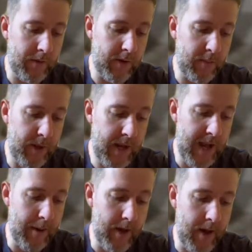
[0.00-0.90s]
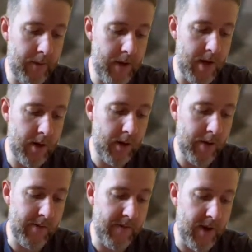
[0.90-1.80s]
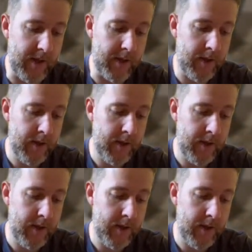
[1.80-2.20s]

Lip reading: So there's plenty out there that you can go and find.